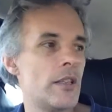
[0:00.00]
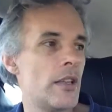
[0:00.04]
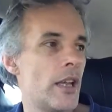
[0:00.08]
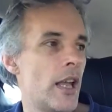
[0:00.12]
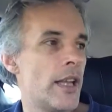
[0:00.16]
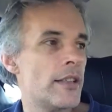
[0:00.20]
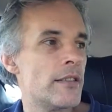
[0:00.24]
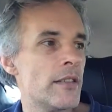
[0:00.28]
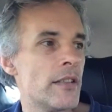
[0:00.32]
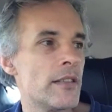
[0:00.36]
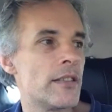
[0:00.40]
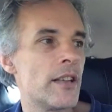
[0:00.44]

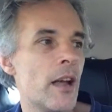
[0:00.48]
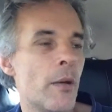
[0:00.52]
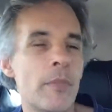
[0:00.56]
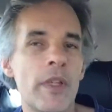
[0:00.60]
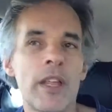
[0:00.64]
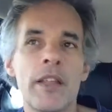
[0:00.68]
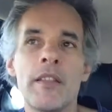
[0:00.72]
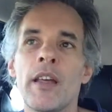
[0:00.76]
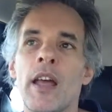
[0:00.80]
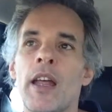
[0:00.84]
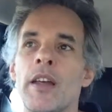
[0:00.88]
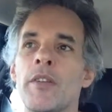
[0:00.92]
isn't
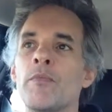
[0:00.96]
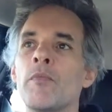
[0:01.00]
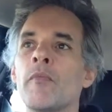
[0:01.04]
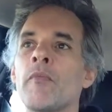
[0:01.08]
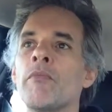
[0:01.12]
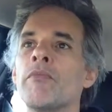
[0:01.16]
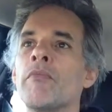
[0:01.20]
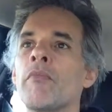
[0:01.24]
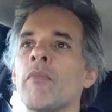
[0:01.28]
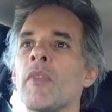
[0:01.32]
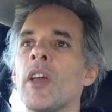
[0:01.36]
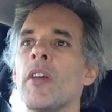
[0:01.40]
something that
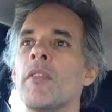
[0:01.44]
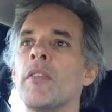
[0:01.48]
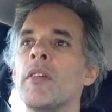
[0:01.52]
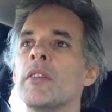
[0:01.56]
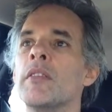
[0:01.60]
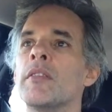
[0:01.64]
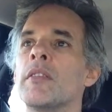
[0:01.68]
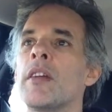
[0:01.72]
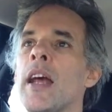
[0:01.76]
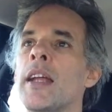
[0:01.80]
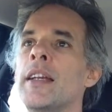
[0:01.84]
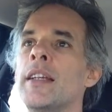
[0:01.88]
the
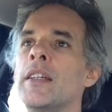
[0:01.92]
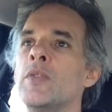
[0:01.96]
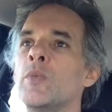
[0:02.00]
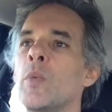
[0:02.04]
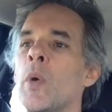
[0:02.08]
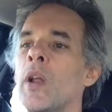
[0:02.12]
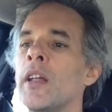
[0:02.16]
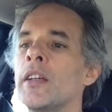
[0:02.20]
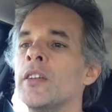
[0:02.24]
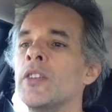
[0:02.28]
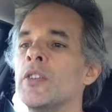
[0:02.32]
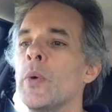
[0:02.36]
state is
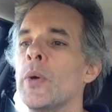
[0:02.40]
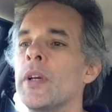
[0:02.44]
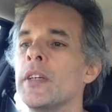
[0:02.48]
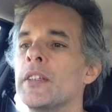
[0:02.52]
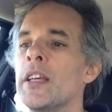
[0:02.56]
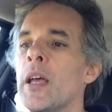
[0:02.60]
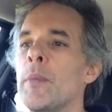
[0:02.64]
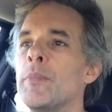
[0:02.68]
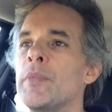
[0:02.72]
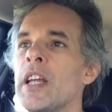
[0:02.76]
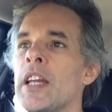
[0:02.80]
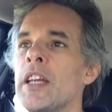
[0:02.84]
willing to
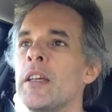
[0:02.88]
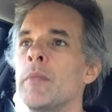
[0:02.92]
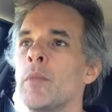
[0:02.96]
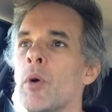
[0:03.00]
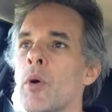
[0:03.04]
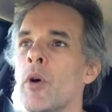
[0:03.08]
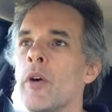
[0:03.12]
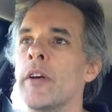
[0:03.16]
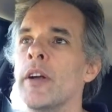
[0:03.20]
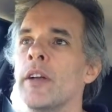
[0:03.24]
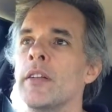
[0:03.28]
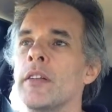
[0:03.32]
accept
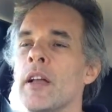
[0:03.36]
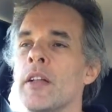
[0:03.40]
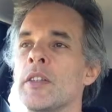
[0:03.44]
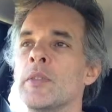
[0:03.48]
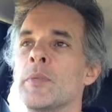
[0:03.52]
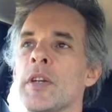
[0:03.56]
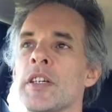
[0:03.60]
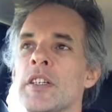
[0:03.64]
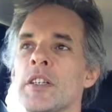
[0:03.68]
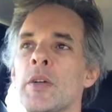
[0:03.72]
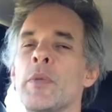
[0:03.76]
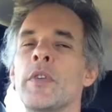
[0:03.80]
anymore, and, and
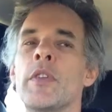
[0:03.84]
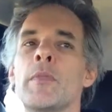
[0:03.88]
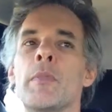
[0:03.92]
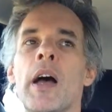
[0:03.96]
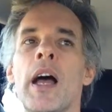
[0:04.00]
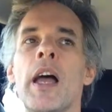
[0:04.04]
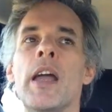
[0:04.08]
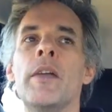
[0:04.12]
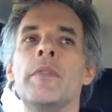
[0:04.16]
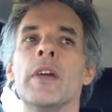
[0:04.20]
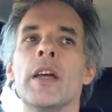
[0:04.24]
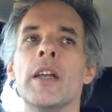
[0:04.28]
especially with
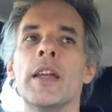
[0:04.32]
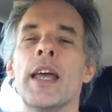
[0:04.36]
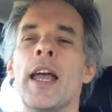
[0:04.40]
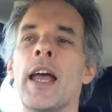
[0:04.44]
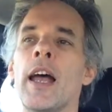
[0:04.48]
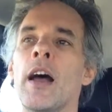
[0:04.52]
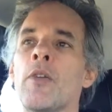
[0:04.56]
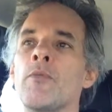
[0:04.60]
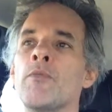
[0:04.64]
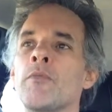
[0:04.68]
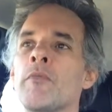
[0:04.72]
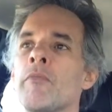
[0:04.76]
behaviour
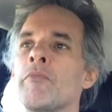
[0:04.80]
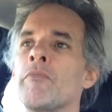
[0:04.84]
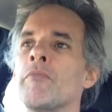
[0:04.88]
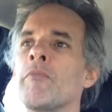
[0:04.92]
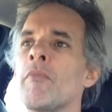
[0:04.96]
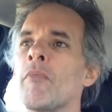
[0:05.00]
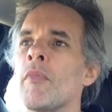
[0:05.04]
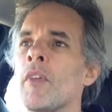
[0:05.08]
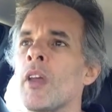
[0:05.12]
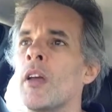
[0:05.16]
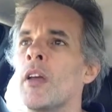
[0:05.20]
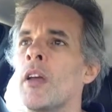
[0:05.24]
now
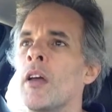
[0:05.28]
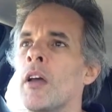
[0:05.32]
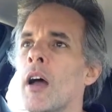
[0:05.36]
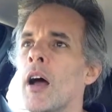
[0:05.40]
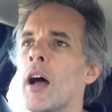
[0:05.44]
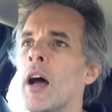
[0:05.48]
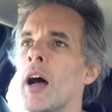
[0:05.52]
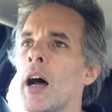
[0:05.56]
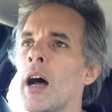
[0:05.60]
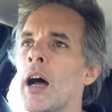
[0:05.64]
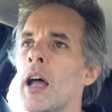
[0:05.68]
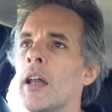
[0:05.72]

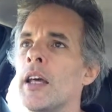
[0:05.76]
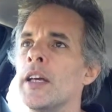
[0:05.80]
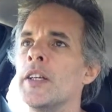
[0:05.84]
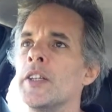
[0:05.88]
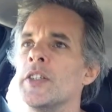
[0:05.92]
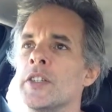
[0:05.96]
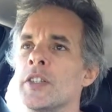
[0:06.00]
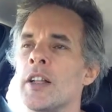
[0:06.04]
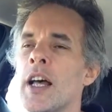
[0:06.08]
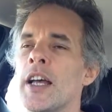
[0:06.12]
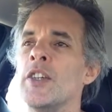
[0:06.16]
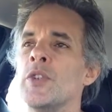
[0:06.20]
uh,
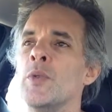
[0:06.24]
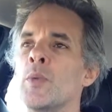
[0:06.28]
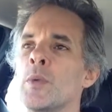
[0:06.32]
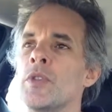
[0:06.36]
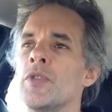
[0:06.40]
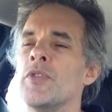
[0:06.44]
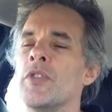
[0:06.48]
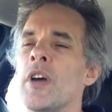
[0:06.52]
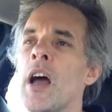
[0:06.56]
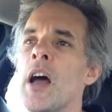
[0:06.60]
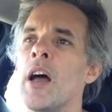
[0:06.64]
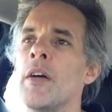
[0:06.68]
legislation
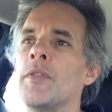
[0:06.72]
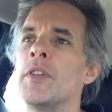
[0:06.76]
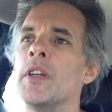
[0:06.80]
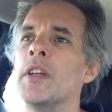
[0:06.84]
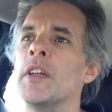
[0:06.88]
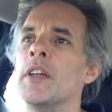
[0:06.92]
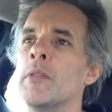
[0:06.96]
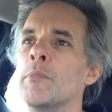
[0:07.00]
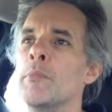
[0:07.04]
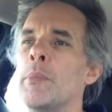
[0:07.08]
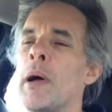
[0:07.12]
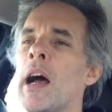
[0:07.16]
was
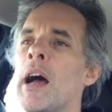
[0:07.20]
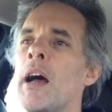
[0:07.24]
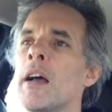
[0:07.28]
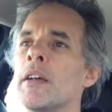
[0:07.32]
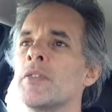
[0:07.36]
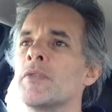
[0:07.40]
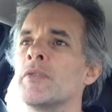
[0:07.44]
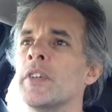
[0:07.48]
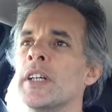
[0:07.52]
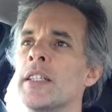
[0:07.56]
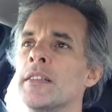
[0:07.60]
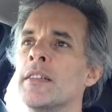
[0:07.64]
drafted and
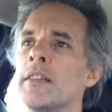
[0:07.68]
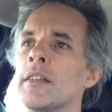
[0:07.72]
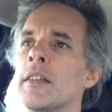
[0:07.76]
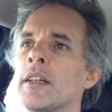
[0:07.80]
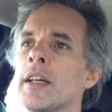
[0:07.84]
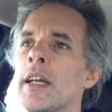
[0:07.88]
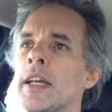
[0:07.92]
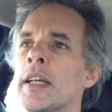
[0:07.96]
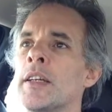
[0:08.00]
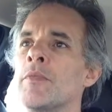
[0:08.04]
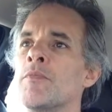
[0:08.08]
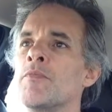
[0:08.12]
passed
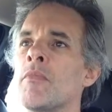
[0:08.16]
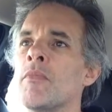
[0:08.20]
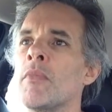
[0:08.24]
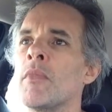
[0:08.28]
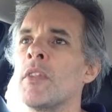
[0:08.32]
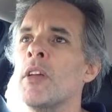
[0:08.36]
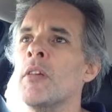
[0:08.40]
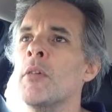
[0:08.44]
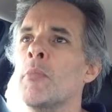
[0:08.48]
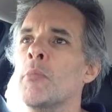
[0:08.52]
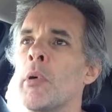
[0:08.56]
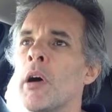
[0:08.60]
recently
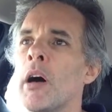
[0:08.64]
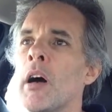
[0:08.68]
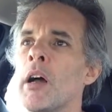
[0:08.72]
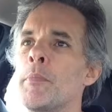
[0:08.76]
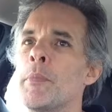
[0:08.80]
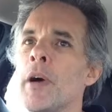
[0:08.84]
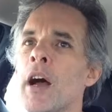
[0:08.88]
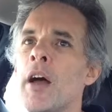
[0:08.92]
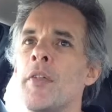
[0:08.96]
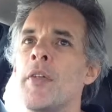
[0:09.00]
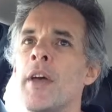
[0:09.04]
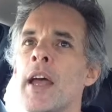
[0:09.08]
by
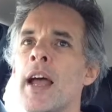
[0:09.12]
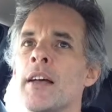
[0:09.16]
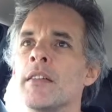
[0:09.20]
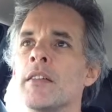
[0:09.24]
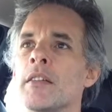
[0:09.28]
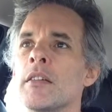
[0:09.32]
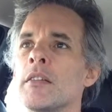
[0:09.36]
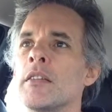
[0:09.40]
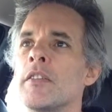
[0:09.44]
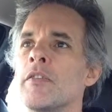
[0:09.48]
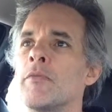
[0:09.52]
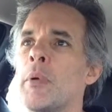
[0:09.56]
both
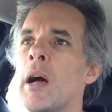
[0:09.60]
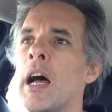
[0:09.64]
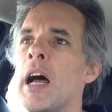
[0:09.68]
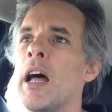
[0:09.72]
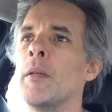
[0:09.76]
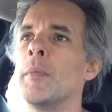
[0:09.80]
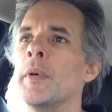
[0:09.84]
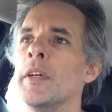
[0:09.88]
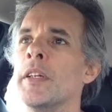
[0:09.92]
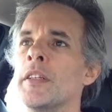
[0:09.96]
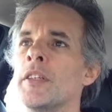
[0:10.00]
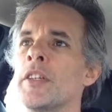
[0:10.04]
houses of
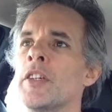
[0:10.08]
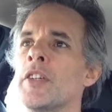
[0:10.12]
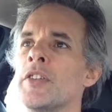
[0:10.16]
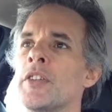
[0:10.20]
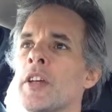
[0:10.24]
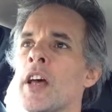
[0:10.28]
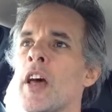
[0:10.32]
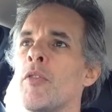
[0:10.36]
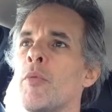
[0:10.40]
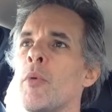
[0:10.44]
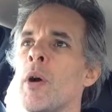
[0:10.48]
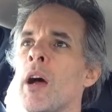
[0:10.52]
parliament in New
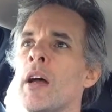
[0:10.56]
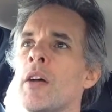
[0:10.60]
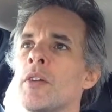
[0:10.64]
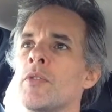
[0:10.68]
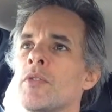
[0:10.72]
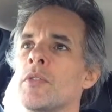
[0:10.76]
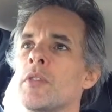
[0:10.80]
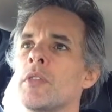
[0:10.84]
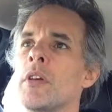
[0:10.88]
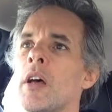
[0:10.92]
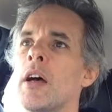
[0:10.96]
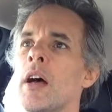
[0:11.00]
South
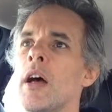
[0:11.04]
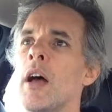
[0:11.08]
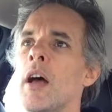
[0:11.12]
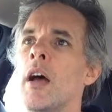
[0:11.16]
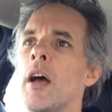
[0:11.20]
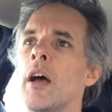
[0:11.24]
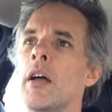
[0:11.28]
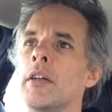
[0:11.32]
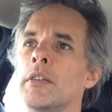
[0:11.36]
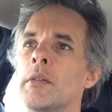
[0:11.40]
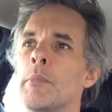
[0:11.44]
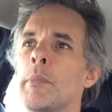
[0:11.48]
Wales
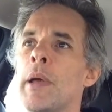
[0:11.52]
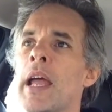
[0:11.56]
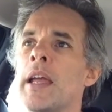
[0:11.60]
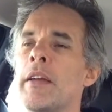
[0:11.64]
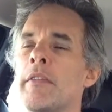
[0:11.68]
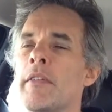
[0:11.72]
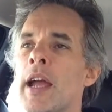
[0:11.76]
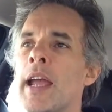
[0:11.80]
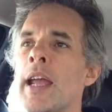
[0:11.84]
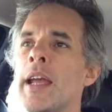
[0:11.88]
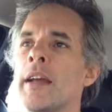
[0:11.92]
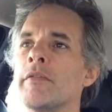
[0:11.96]
uh, to
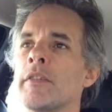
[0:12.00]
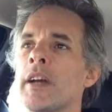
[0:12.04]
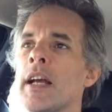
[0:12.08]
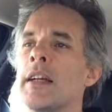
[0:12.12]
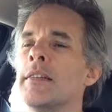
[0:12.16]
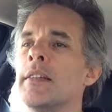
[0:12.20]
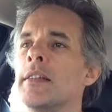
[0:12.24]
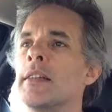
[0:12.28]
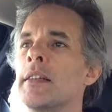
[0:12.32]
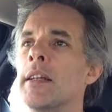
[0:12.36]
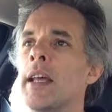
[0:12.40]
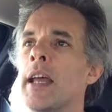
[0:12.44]
ban greyhound
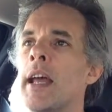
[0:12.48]
racing.